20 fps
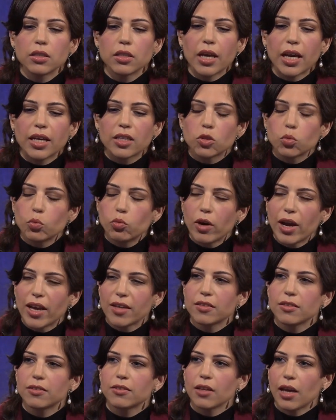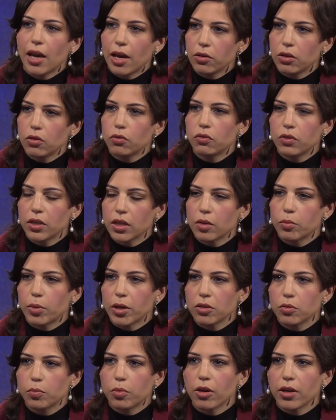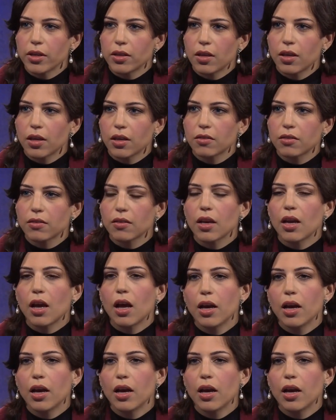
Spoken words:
express how you feel about the politics.